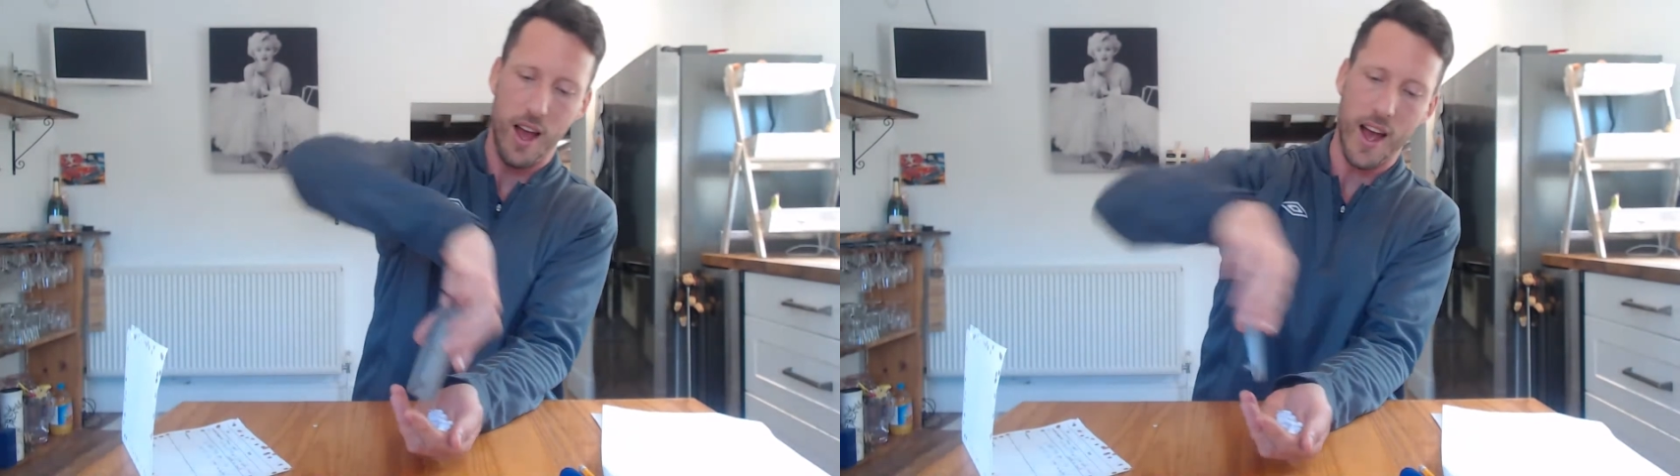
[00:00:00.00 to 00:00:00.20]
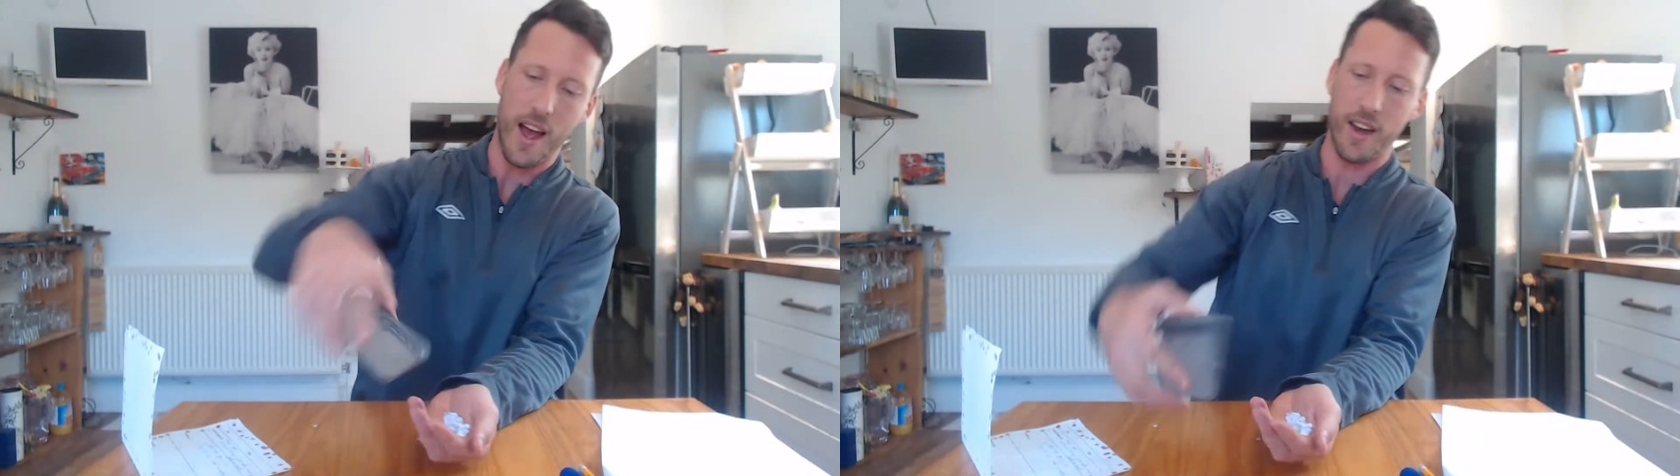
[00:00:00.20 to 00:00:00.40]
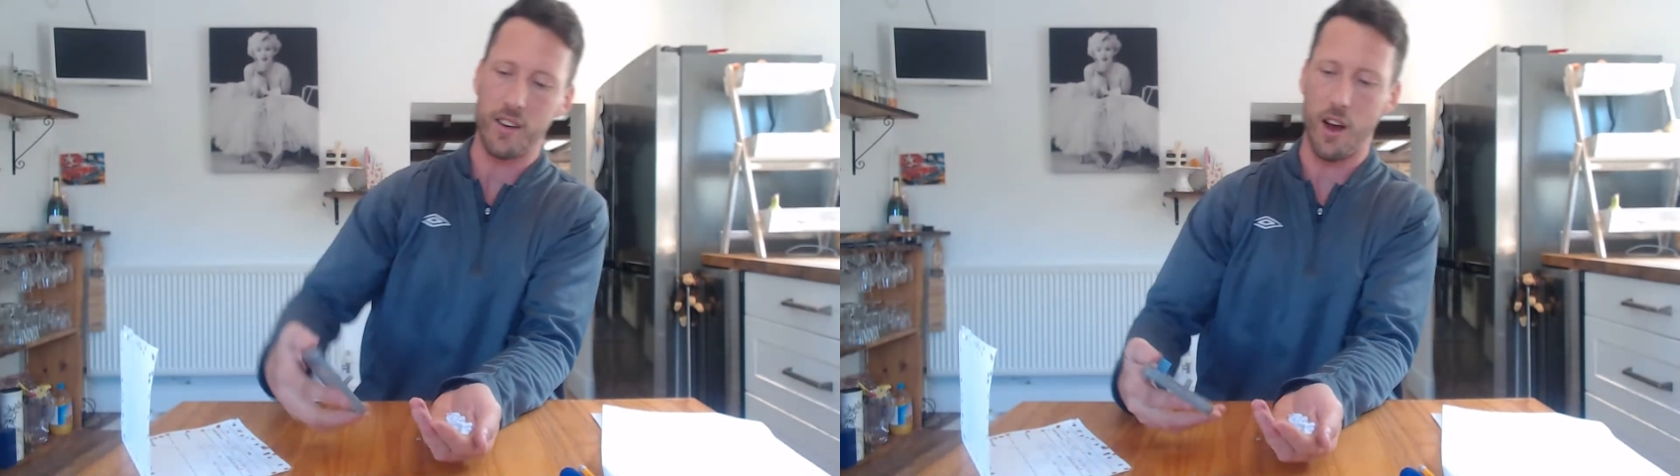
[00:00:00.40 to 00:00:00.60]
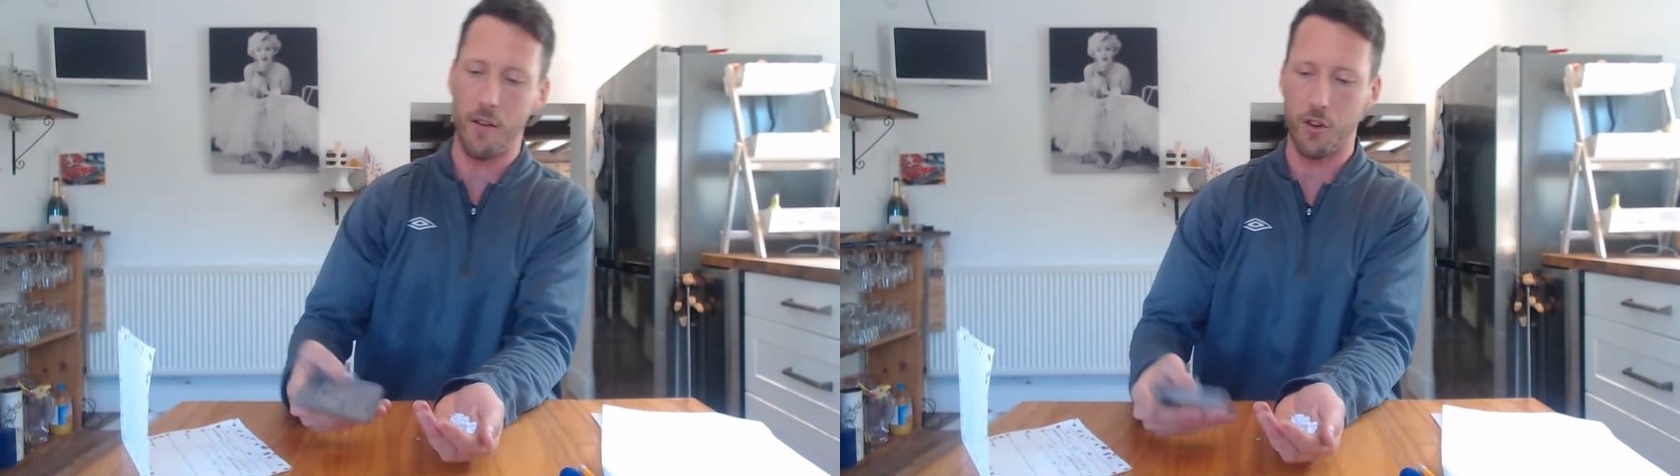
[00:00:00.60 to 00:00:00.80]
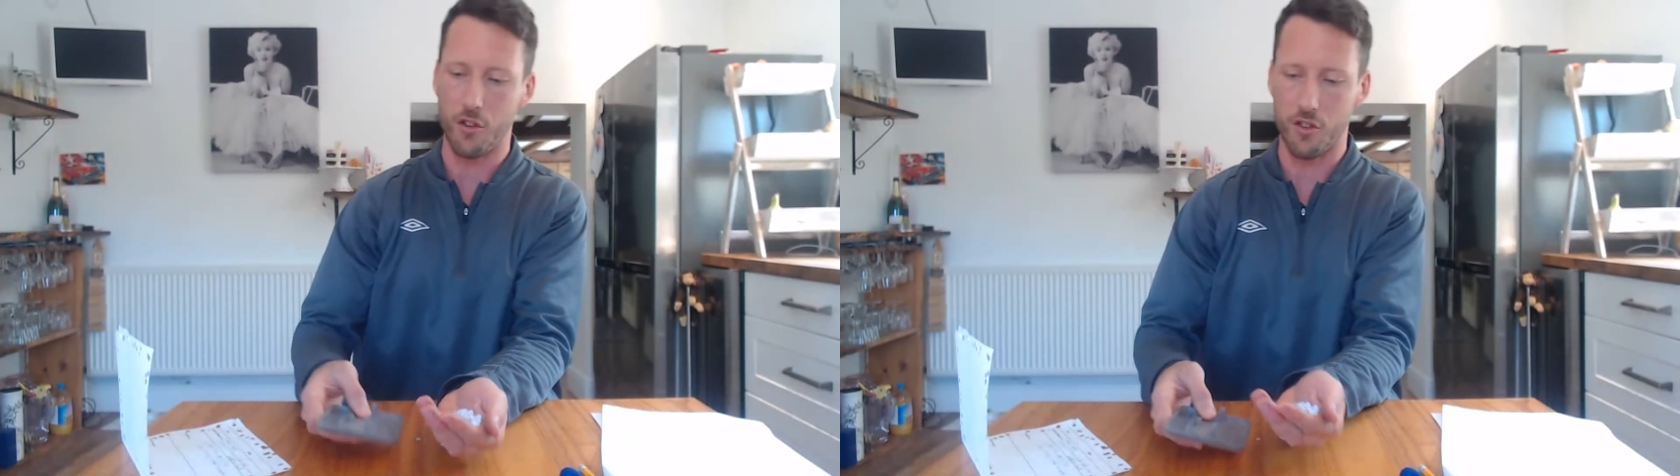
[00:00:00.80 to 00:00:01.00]
And
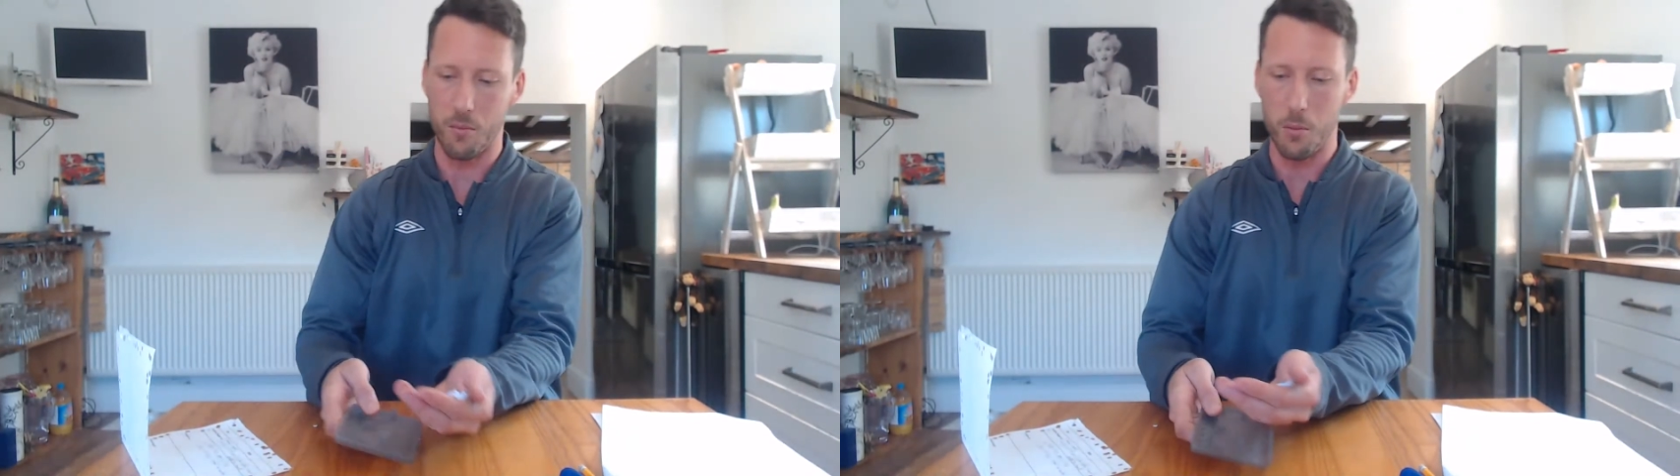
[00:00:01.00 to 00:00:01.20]
I've got some